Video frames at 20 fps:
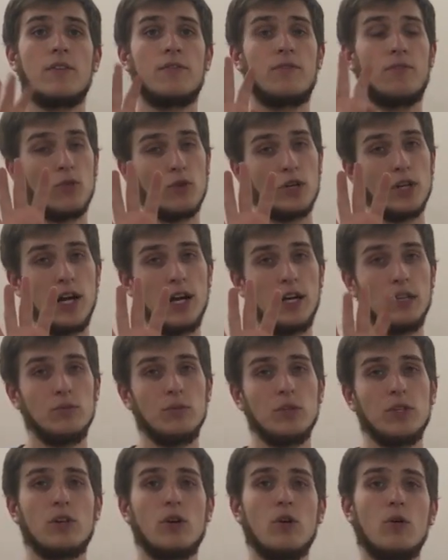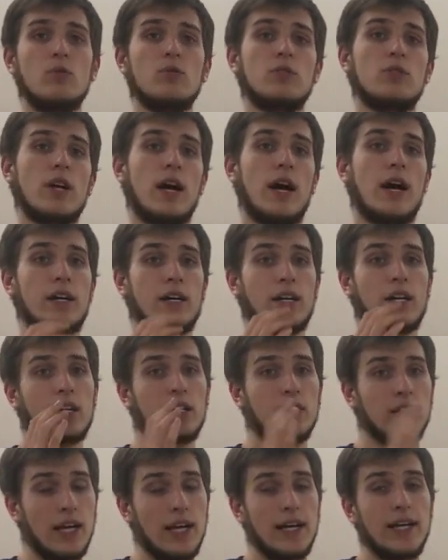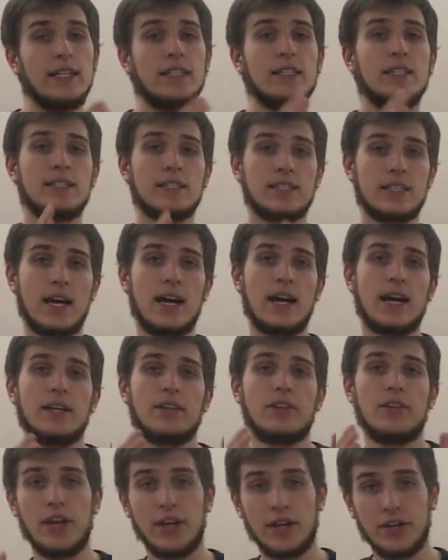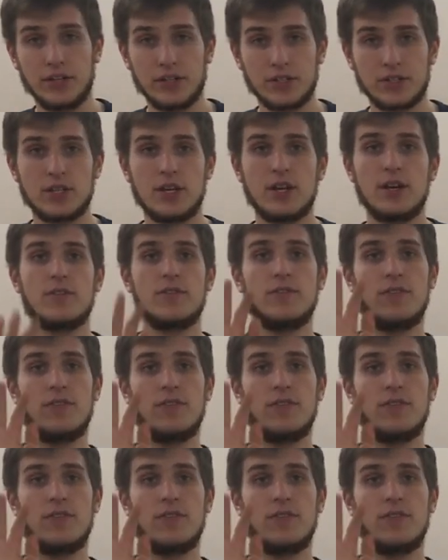400 codes are client-side errors.